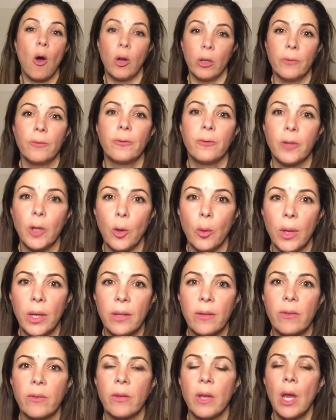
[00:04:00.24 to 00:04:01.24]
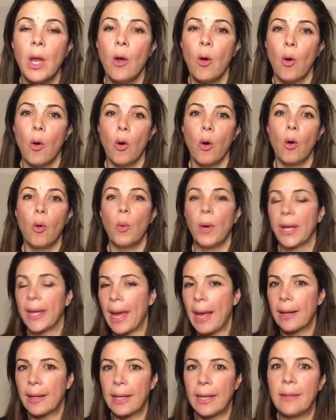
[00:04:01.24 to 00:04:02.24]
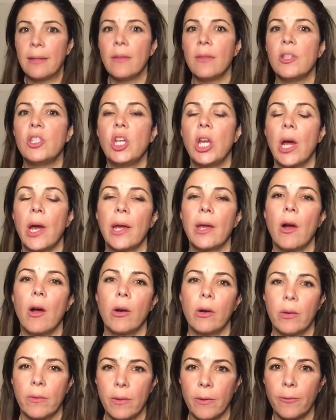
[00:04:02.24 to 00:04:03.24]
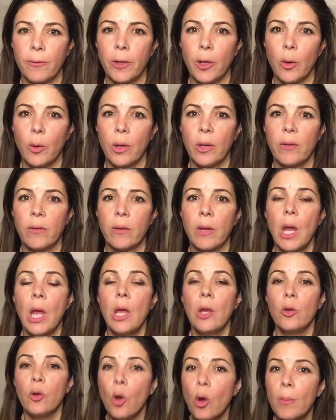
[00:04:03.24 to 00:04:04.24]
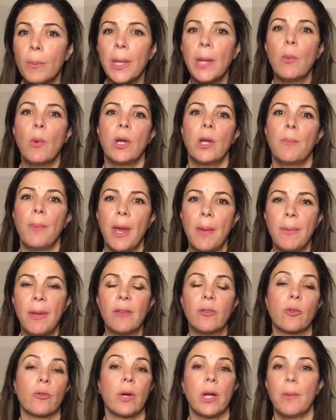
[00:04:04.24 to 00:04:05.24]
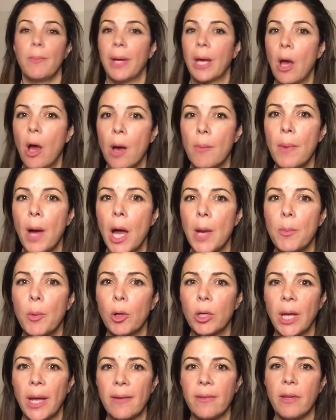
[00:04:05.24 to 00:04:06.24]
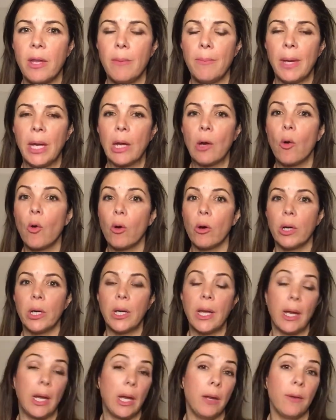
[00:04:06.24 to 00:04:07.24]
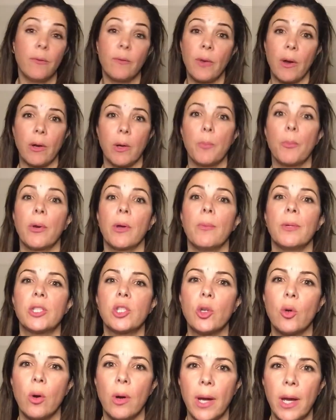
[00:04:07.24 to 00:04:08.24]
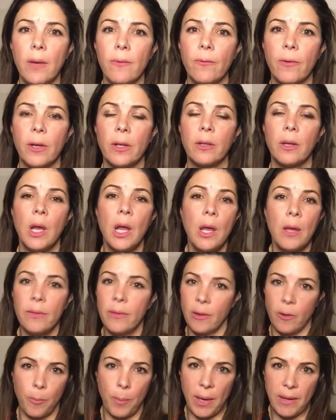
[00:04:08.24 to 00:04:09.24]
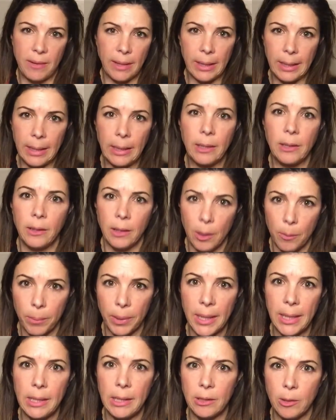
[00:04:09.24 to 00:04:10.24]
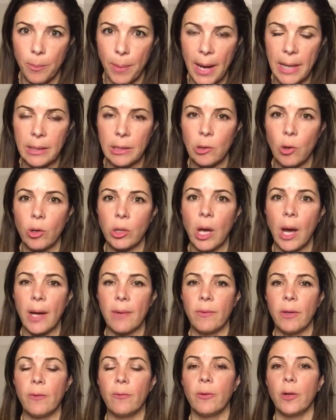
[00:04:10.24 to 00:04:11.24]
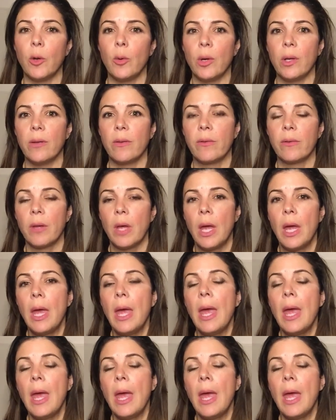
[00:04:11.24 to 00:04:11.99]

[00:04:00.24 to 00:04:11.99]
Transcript: on fluids or we're calculating the GIR of the fluids. Normally when a baby has already become hypoglycemic or in a very premature infant that's basically completely dependent on IV fluids.